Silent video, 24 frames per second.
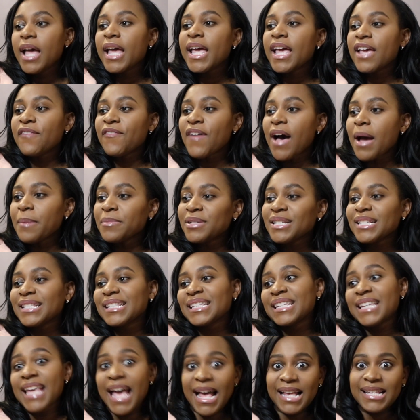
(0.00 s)
If I'm
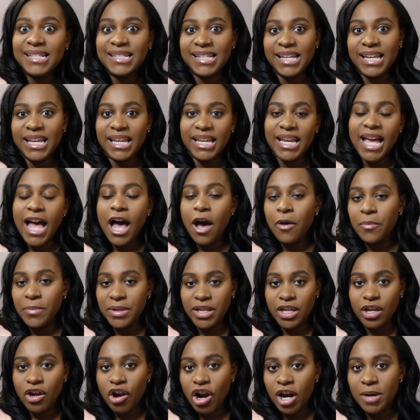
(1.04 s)
just guessing how
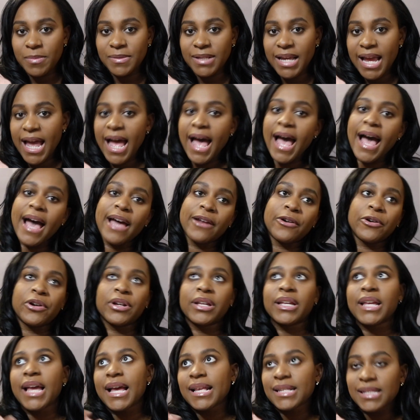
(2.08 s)
many carbs I had or
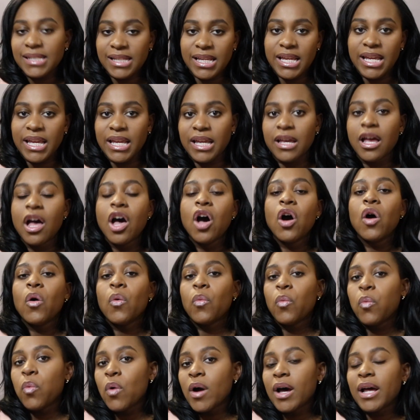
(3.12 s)
guessing
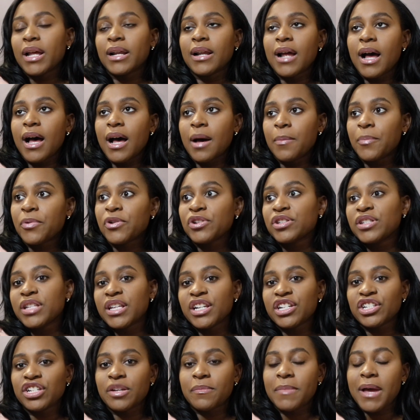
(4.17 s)
what uh,
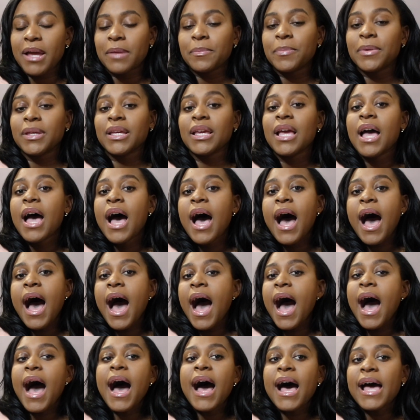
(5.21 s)
percentage it might be,
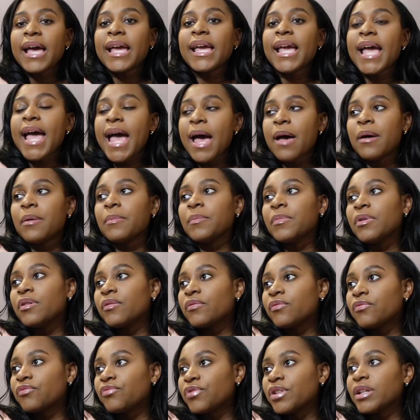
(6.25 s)
I am
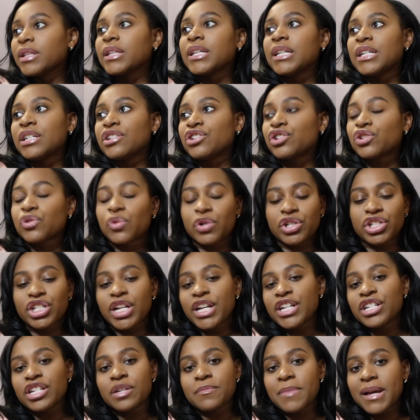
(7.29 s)
really
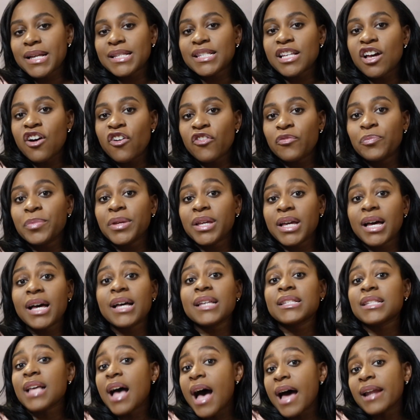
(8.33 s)
shortchanging myself
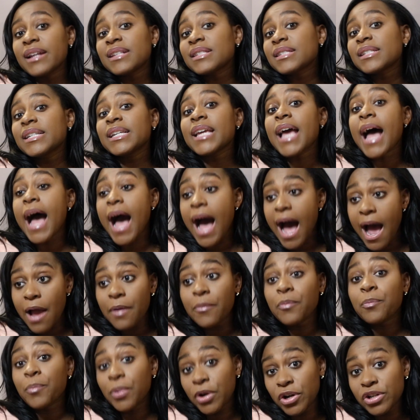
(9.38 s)
because honestly, I
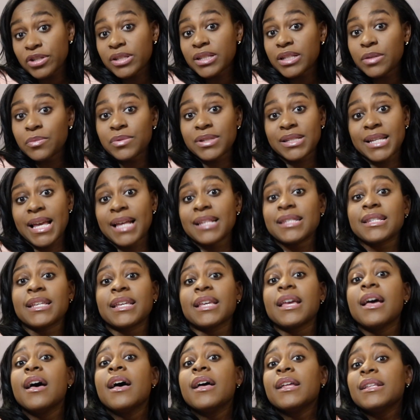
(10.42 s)
personally was
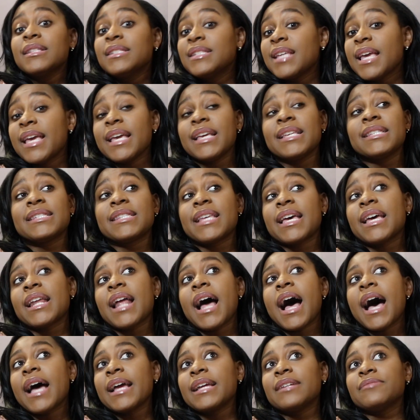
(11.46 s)
guessing days that
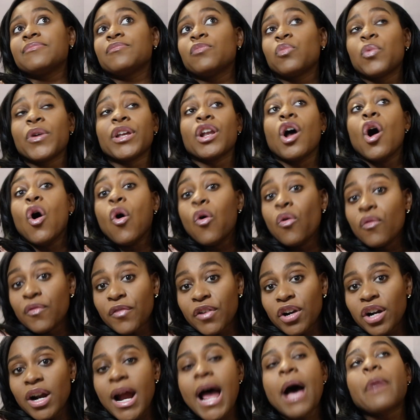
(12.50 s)
I went
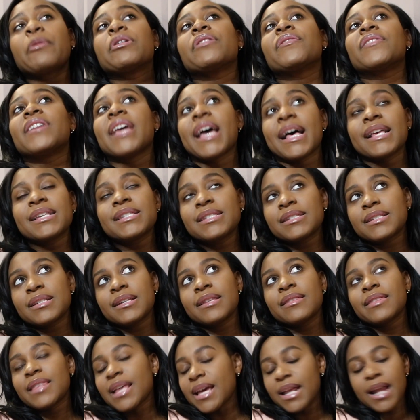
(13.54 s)
over, I would have guessed
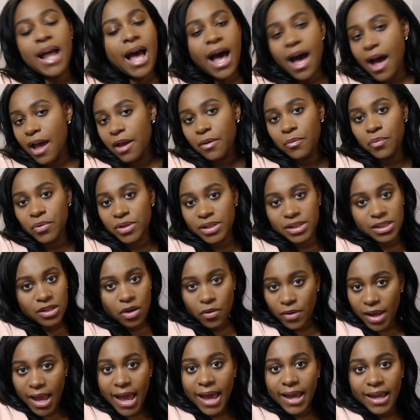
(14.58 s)
that I was
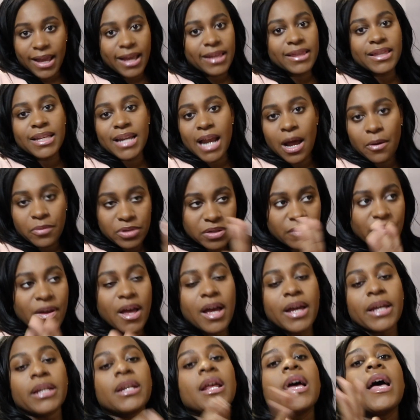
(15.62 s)
okay and that I was
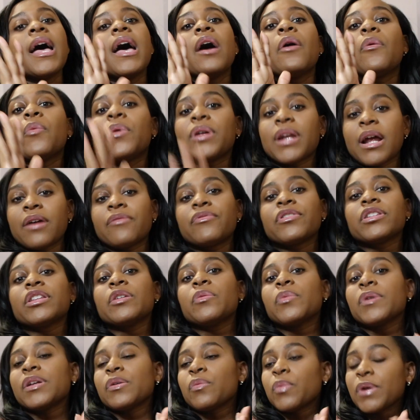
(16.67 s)
fine when I really
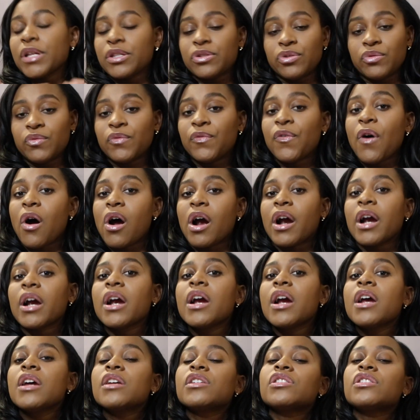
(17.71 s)
went way too far.